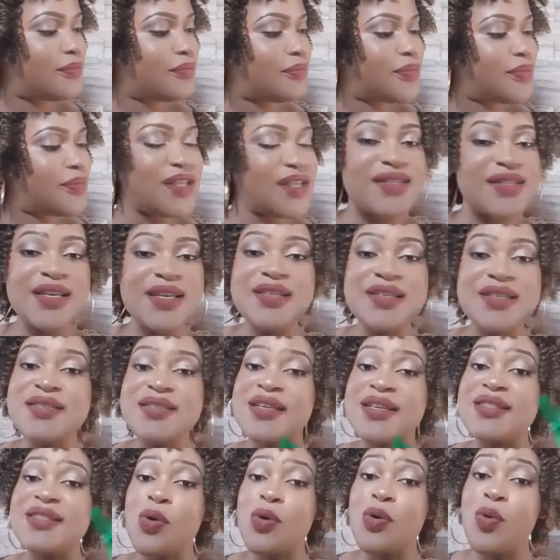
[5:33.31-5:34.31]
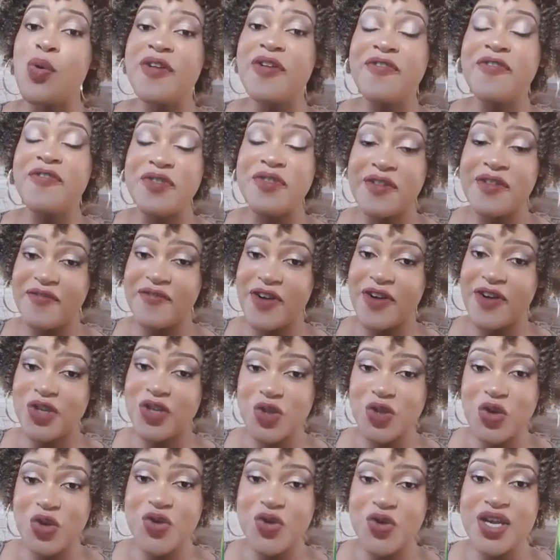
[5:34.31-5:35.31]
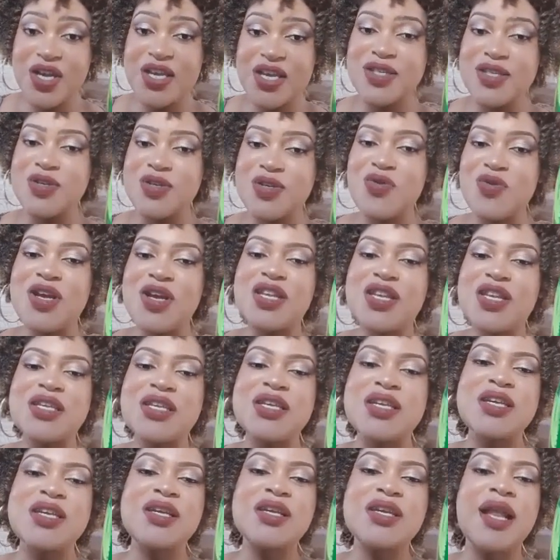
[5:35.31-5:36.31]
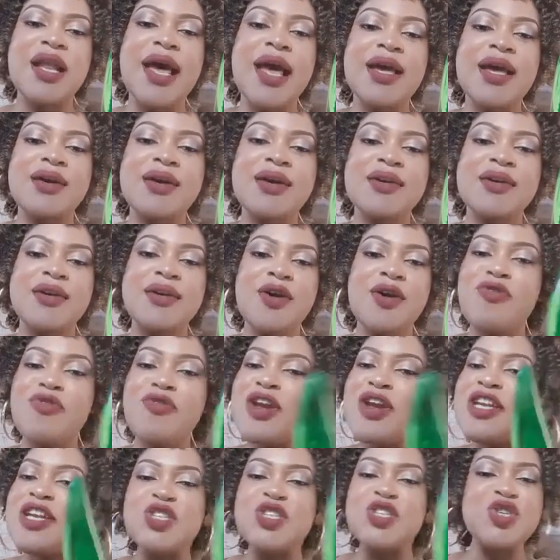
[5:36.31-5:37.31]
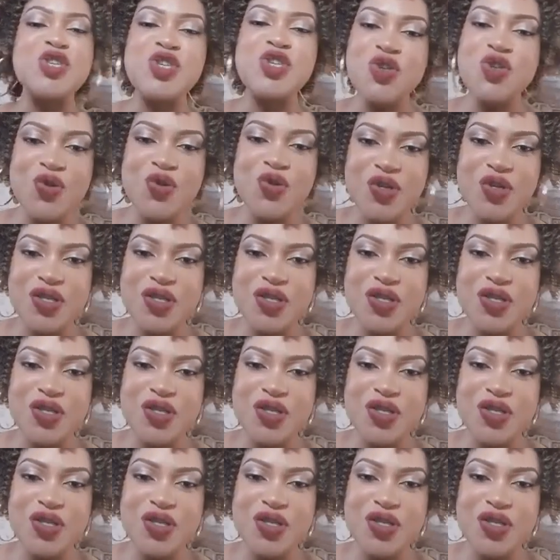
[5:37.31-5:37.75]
it's just that the one for the factory is already like ready to use.